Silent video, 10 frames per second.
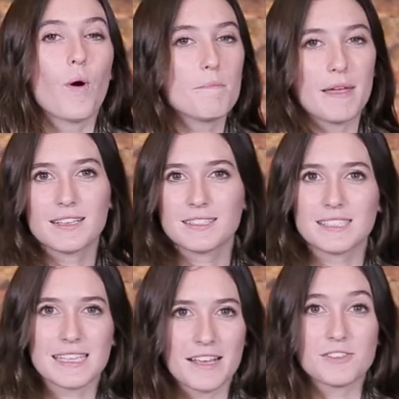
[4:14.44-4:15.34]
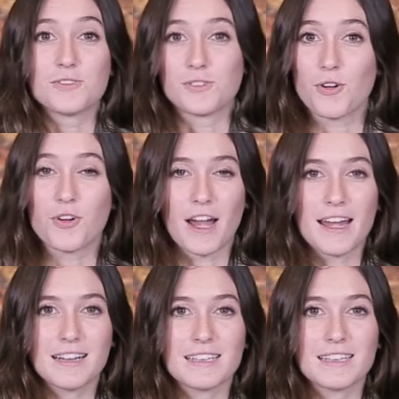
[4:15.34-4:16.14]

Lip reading: What makes this case so great